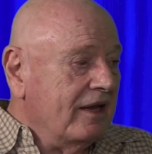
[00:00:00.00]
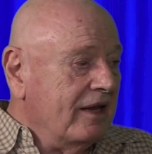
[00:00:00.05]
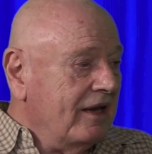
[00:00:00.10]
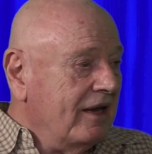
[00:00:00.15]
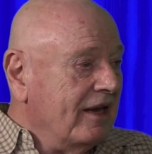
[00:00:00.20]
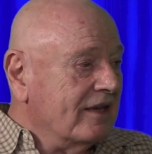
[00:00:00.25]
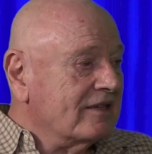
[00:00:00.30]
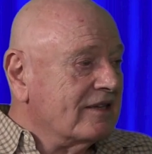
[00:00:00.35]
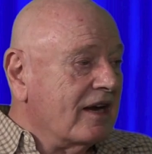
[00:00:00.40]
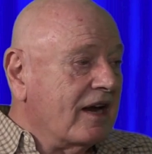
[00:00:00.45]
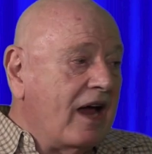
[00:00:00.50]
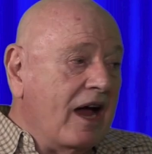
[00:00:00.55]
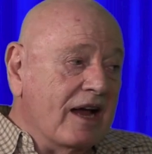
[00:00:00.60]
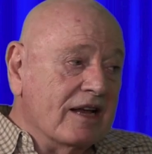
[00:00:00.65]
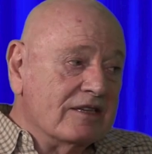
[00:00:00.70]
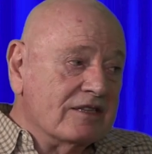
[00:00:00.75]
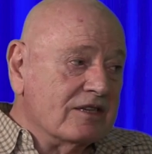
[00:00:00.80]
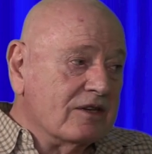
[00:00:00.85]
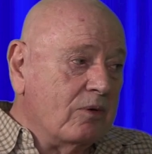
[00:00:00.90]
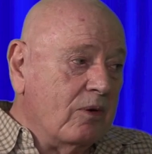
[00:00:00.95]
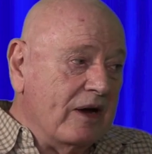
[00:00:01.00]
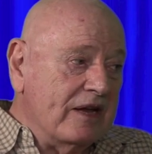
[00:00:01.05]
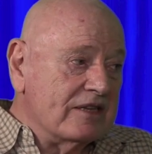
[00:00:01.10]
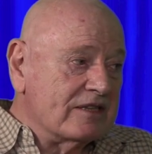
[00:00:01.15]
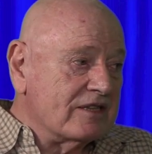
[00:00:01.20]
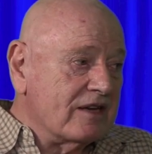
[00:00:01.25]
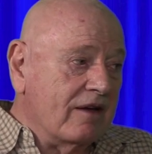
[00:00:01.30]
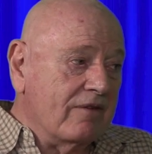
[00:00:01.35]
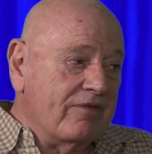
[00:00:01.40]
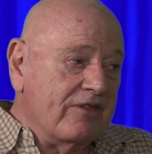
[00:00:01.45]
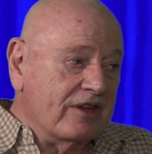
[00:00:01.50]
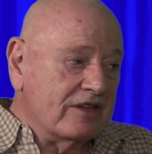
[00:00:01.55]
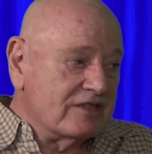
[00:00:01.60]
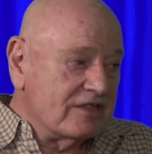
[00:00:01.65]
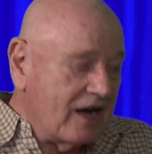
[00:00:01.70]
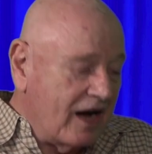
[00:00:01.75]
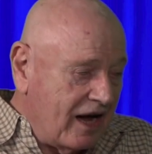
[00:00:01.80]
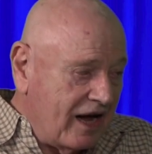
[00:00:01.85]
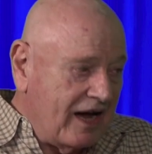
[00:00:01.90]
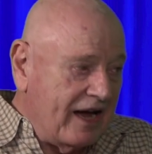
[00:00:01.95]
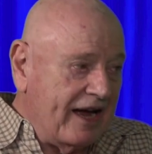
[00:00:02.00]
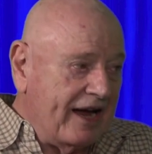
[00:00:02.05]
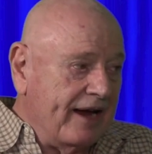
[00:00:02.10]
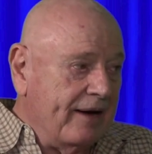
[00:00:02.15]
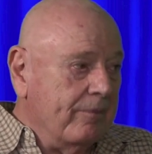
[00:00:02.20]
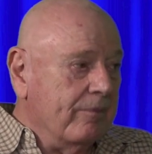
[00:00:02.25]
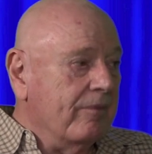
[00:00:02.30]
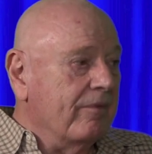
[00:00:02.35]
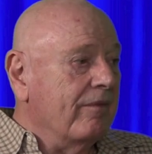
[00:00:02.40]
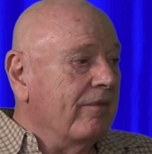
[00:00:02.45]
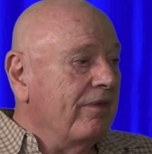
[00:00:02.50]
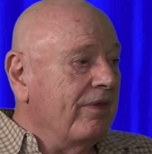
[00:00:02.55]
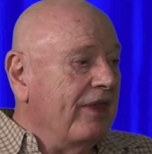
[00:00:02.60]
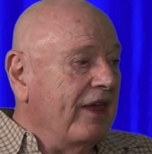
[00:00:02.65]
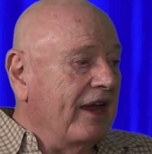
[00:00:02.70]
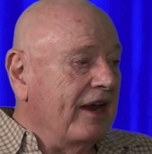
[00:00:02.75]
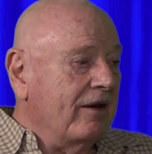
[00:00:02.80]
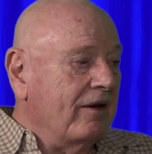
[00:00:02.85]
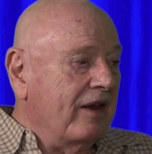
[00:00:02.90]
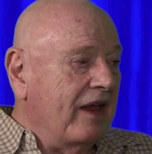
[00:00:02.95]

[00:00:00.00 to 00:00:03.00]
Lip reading: It's a consequence of the time that